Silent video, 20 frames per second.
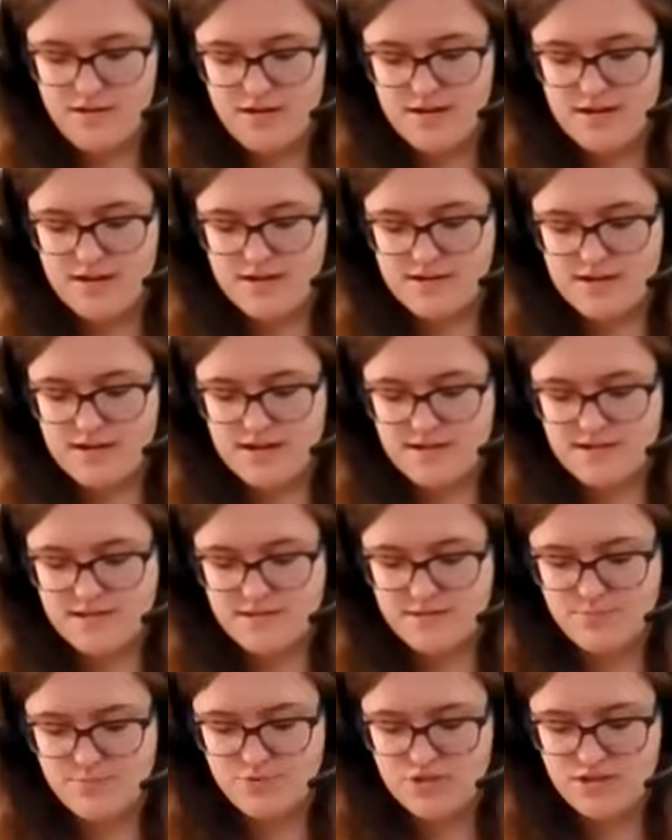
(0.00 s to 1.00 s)
and kind of
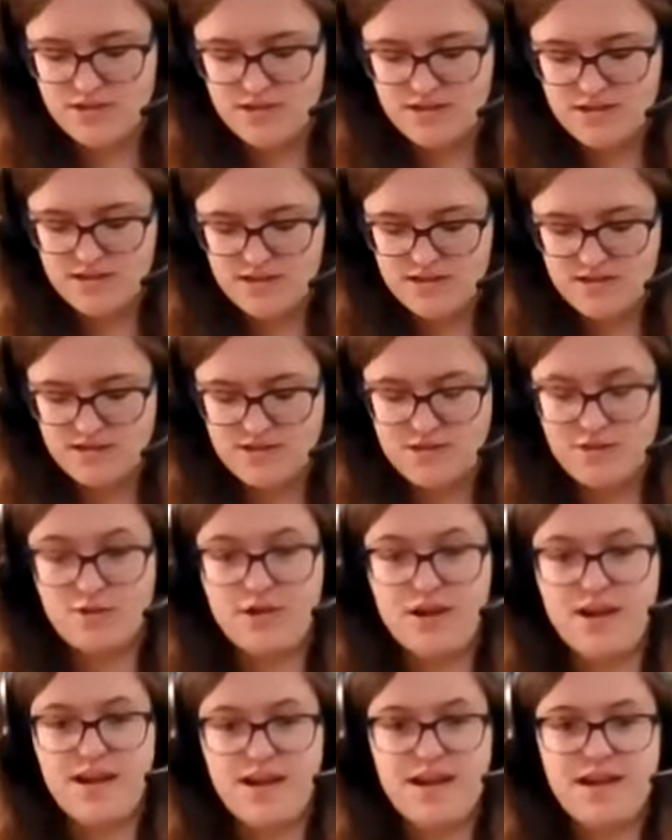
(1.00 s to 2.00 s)
smush it into
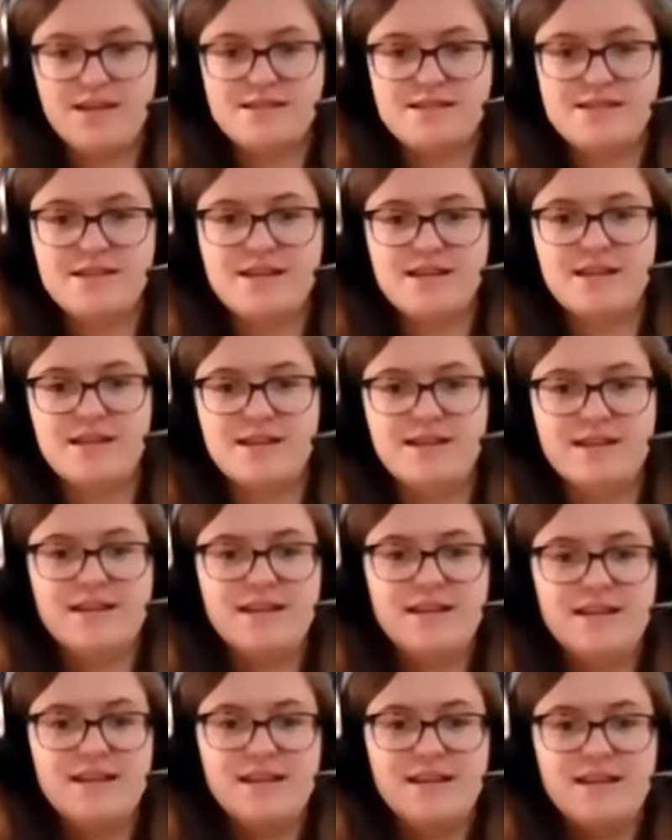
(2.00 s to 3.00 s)
your hand
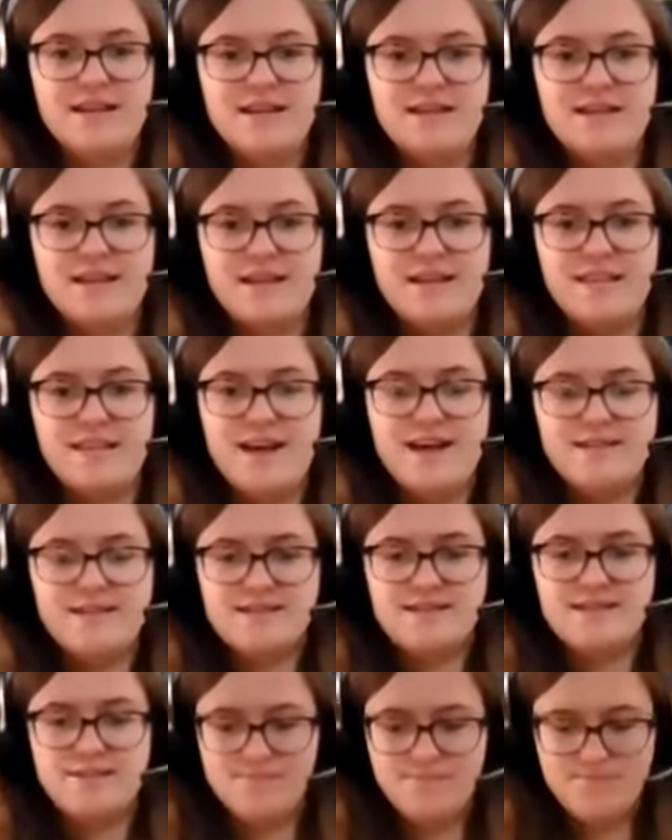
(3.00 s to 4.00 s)
like
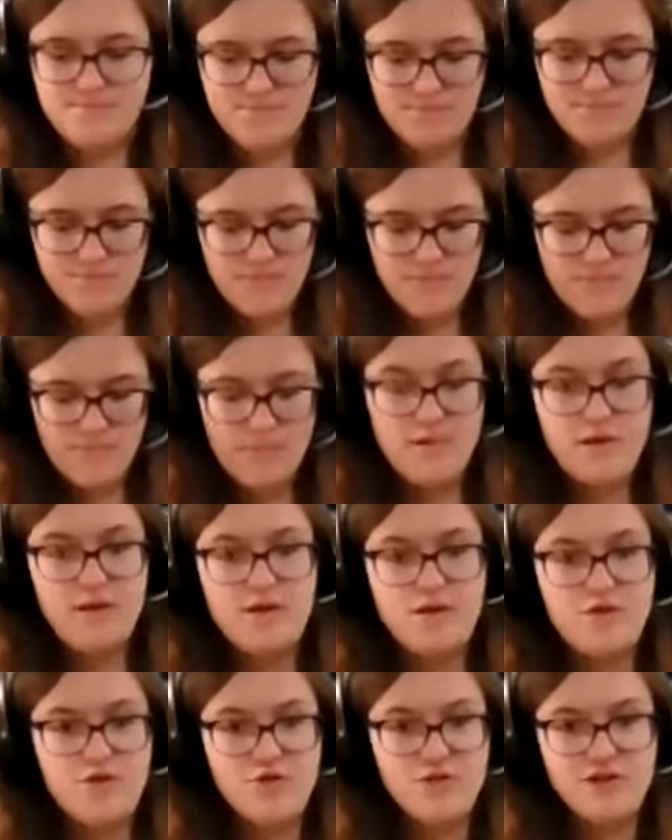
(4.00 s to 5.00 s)
that.
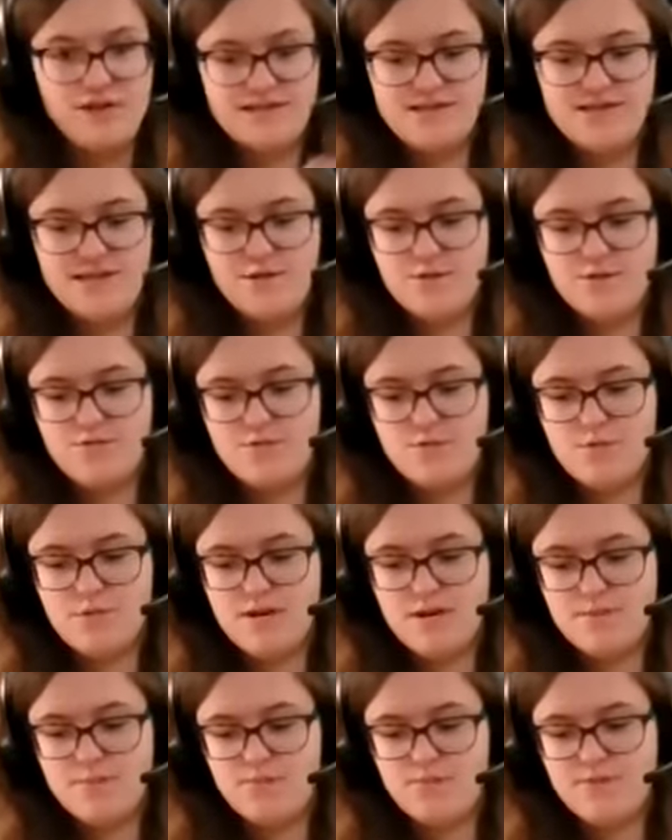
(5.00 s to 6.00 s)
You're going to take your
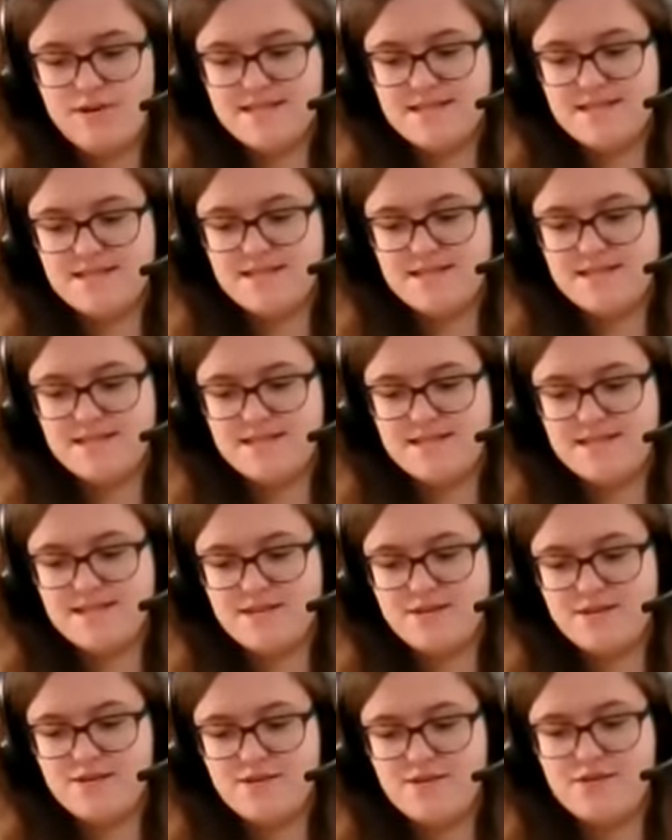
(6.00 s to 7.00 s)
toy and press it into the
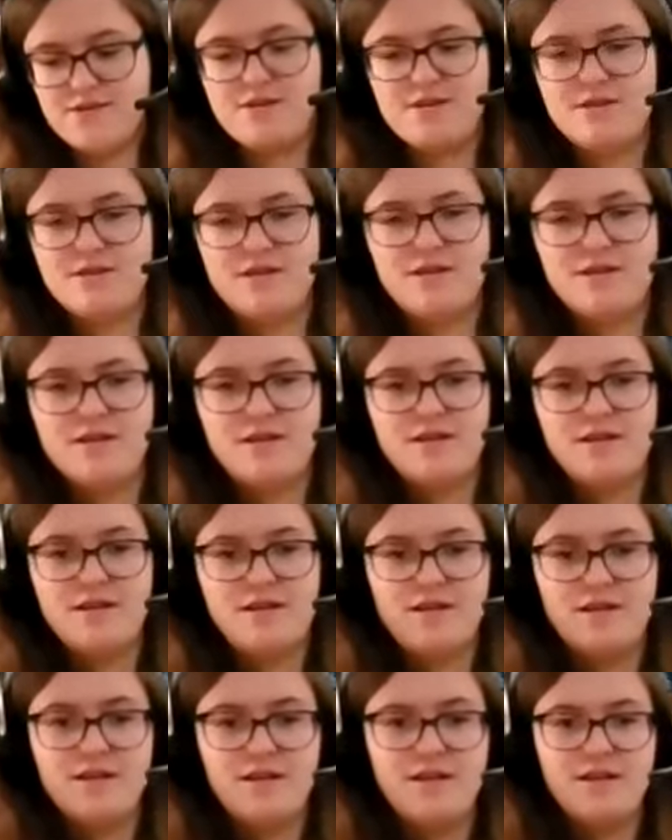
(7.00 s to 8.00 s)
center
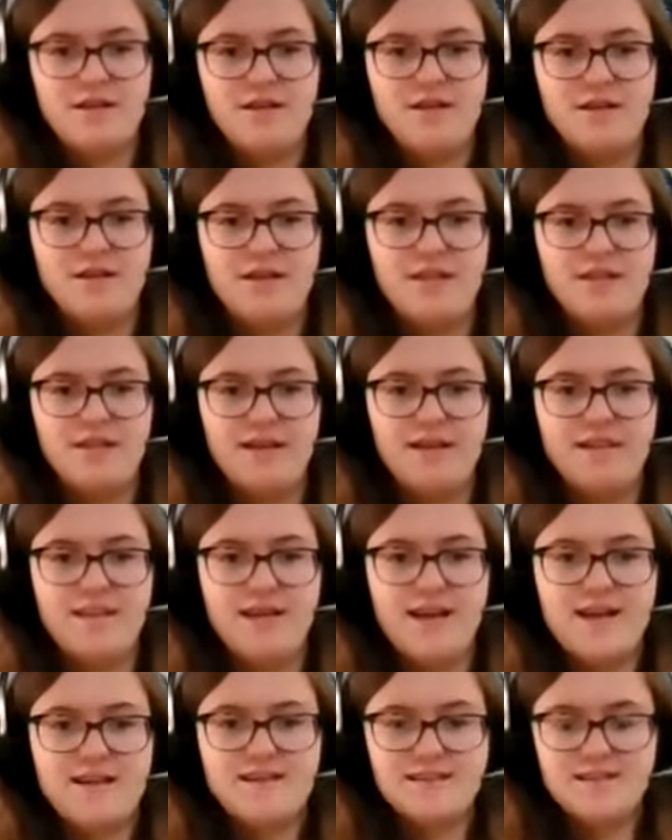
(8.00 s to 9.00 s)
like
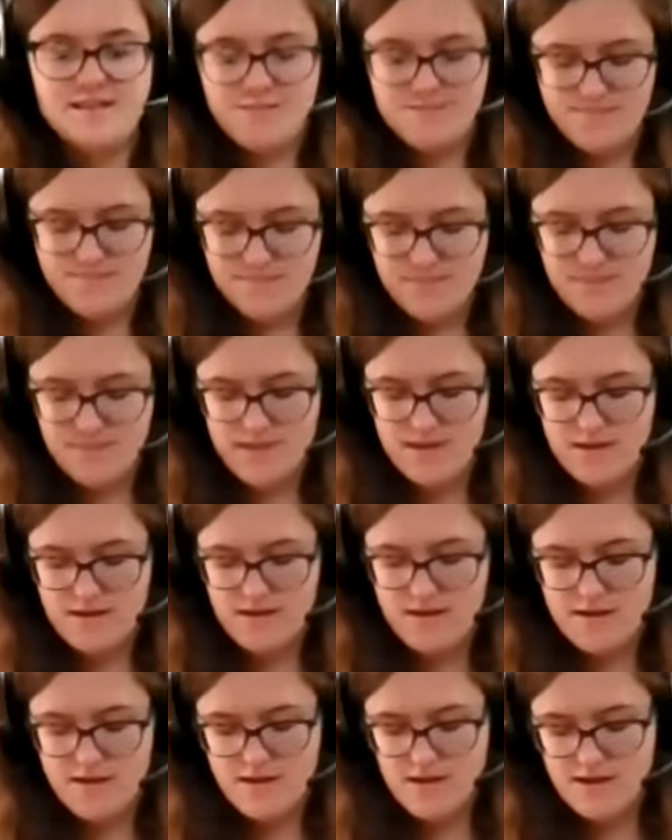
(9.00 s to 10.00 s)
that.
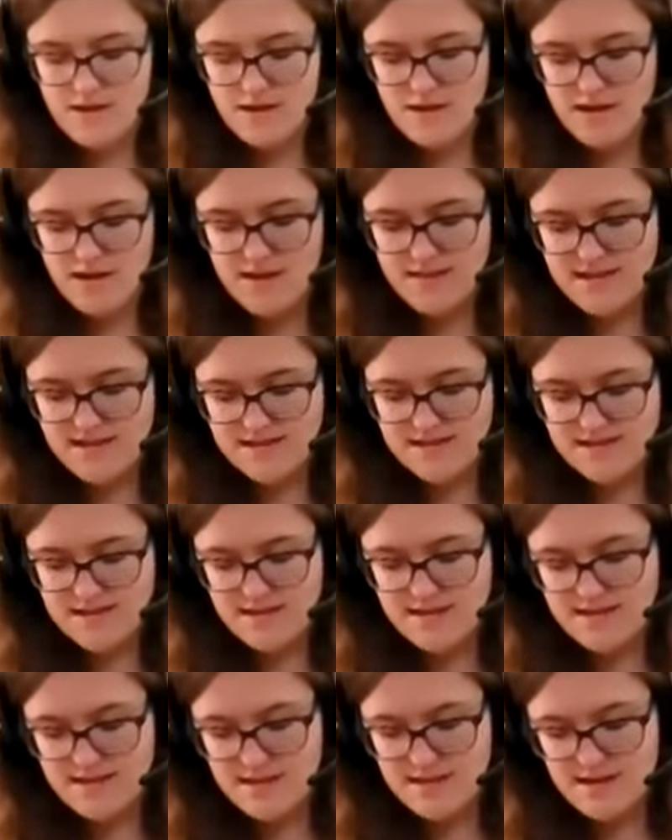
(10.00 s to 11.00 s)
And then
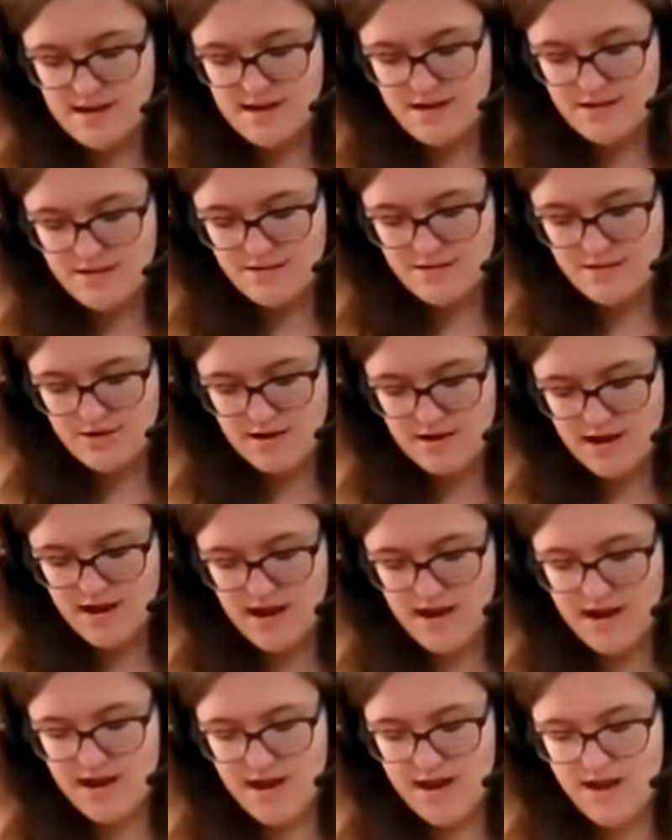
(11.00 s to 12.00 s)
take the other
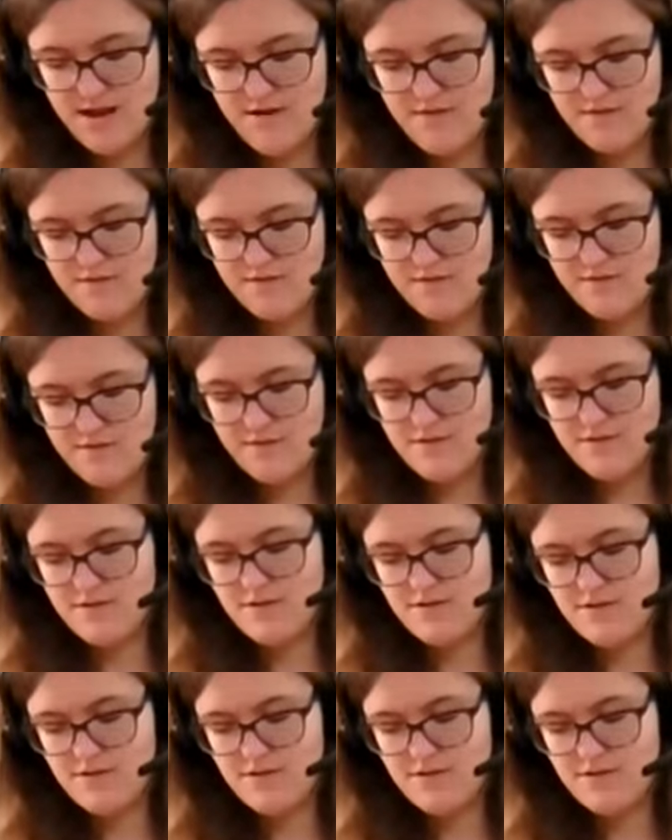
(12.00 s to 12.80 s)
half